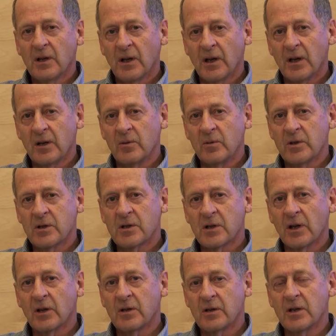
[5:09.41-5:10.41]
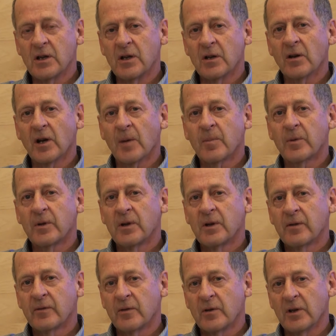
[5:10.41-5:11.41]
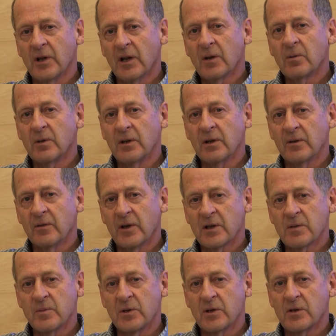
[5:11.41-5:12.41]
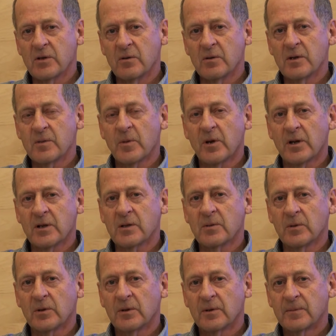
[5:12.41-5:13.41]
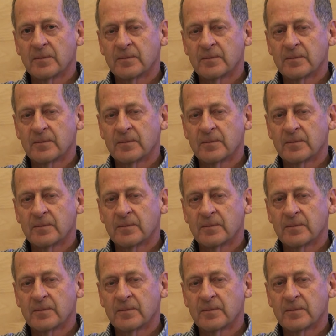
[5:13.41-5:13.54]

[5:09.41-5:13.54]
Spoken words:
I would start to gear up for an equity investment as soon as possible.